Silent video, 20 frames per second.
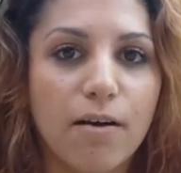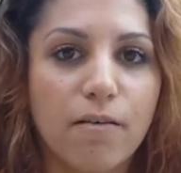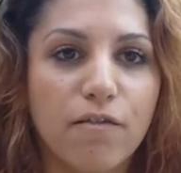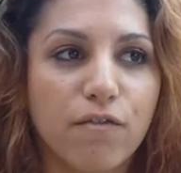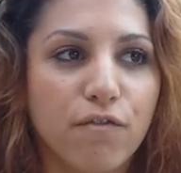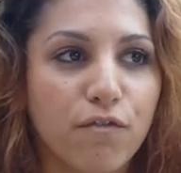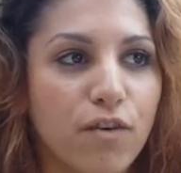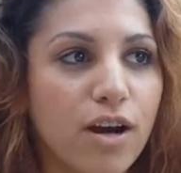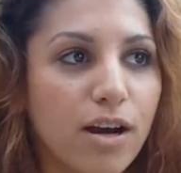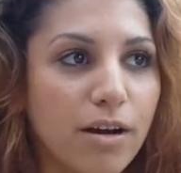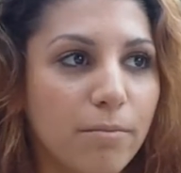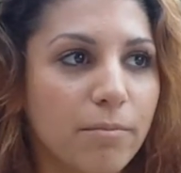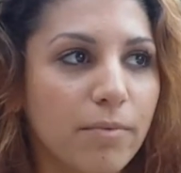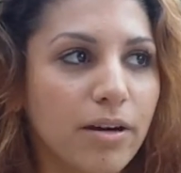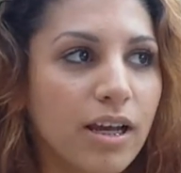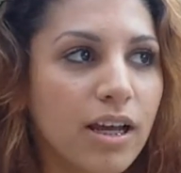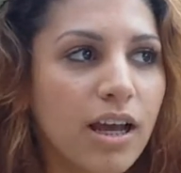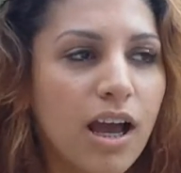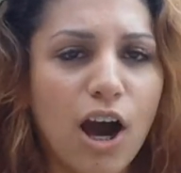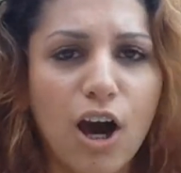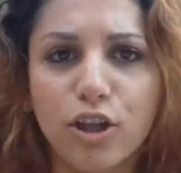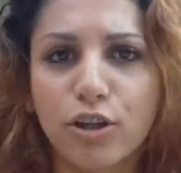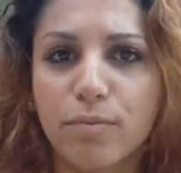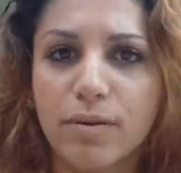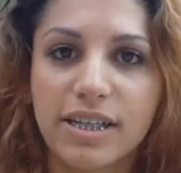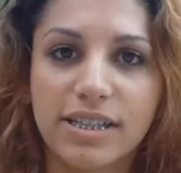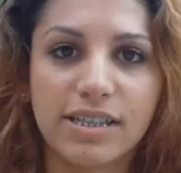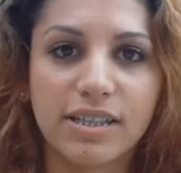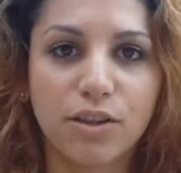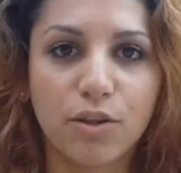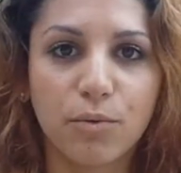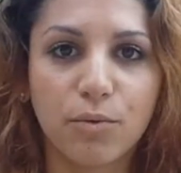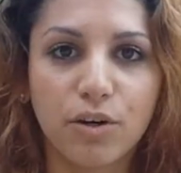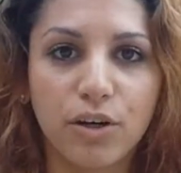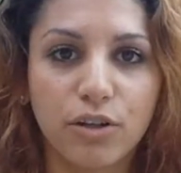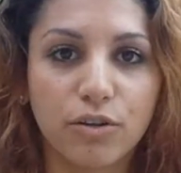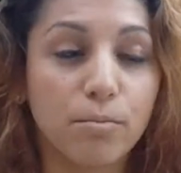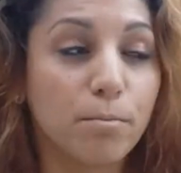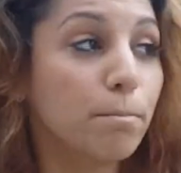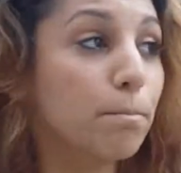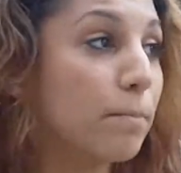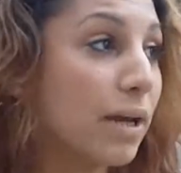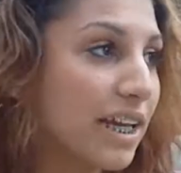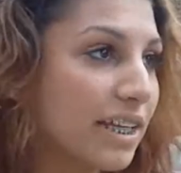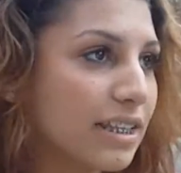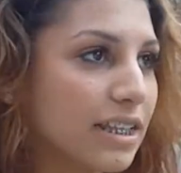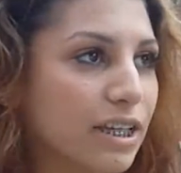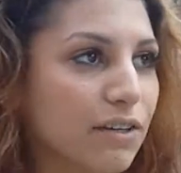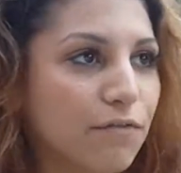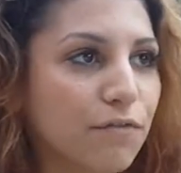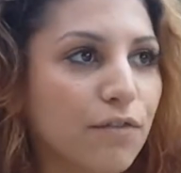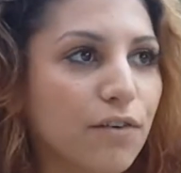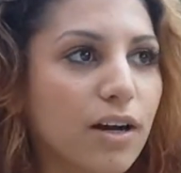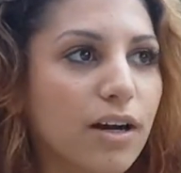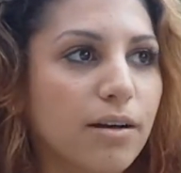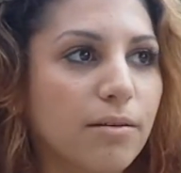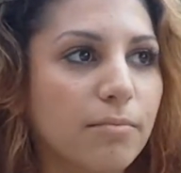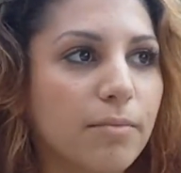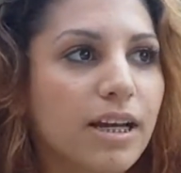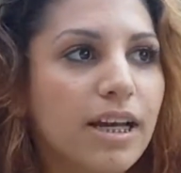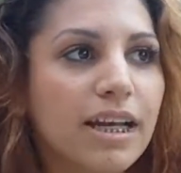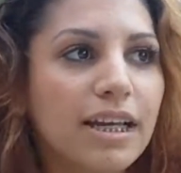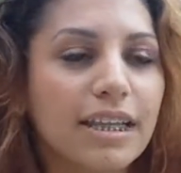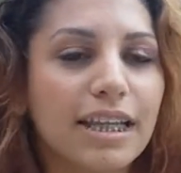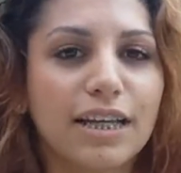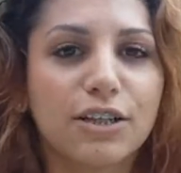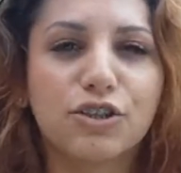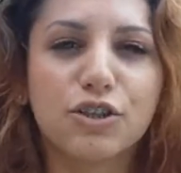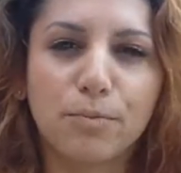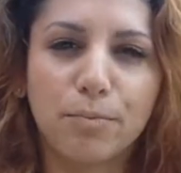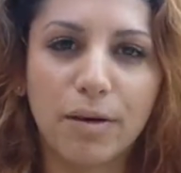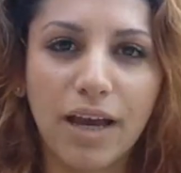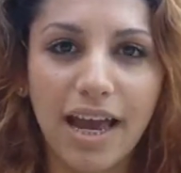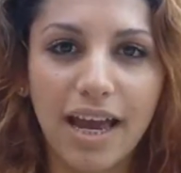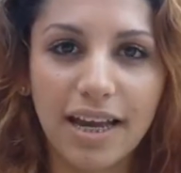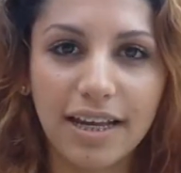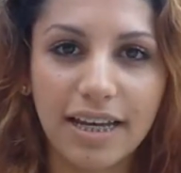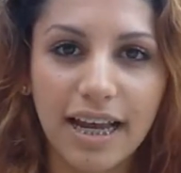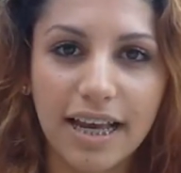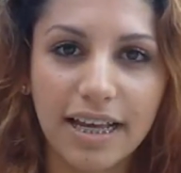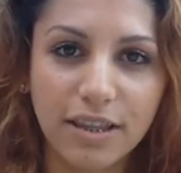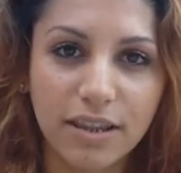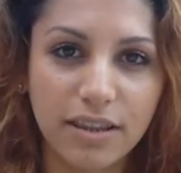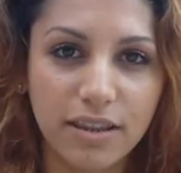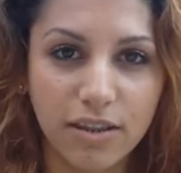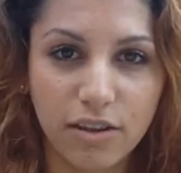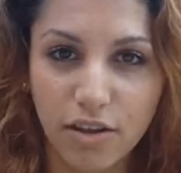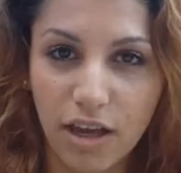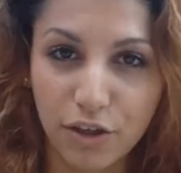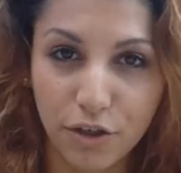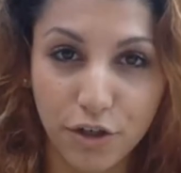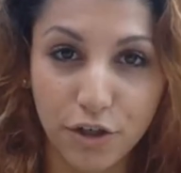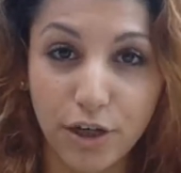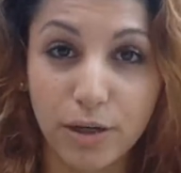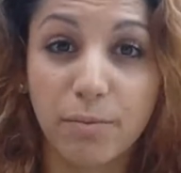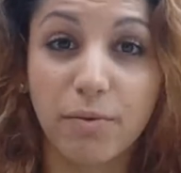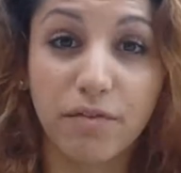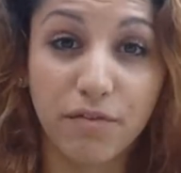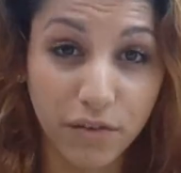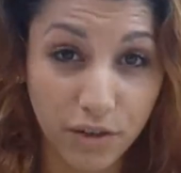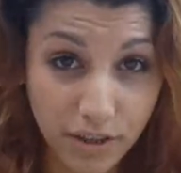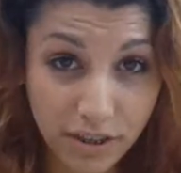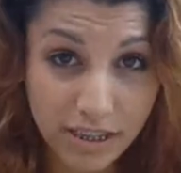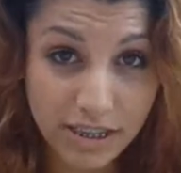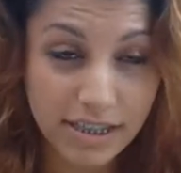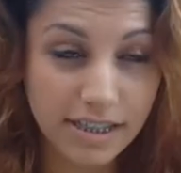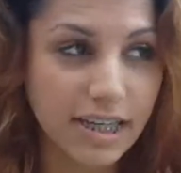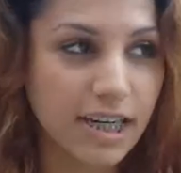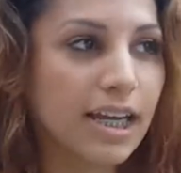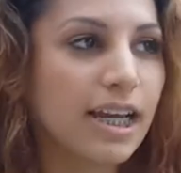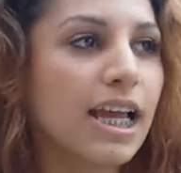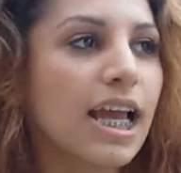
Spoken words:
from other places in the world, mainly from like Japan and Europe first,